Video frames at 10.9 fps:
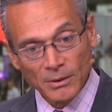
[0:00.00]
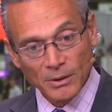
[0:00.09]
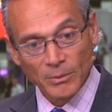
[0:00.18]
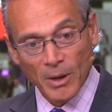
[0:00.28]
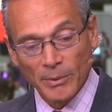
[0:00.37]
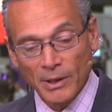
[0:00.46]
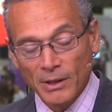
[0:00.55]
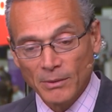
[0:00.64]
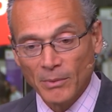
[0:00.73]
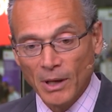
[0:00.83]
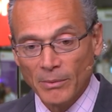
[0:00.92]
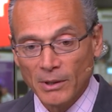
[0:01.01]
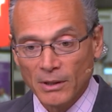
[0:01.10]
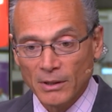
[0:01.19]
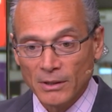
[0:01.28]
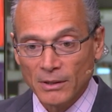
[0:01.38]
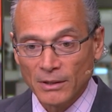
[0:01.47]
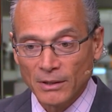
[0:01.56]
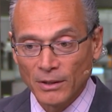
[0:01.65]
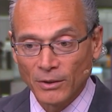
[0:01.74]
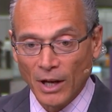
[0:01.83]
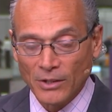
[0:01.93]
you know, maybe, maybe
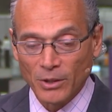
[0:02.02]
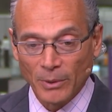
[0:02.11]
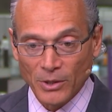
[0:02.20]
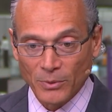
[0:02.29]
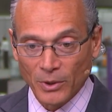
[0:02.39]
you know, not so much.